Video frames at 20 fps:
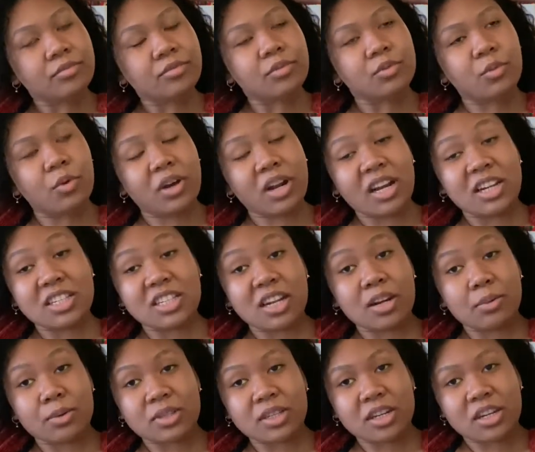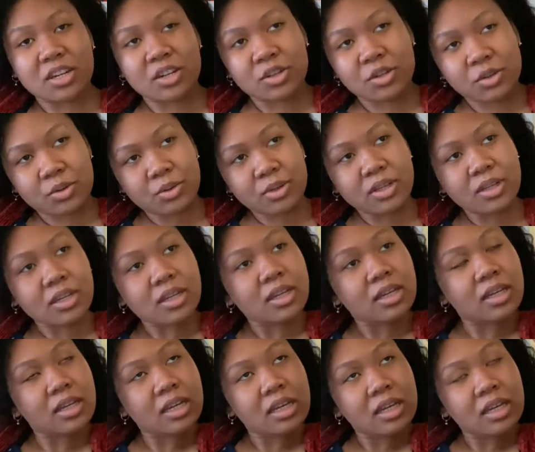what I said I was gonna do,
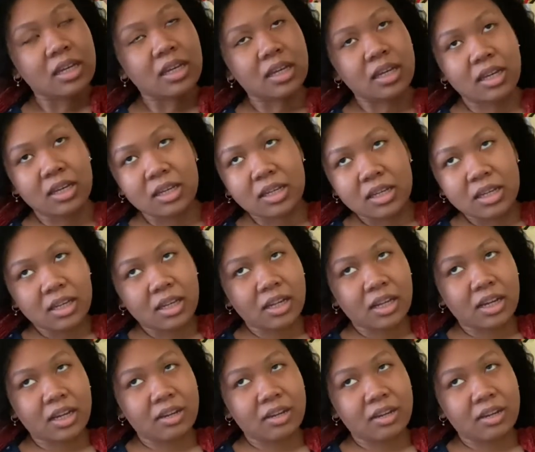I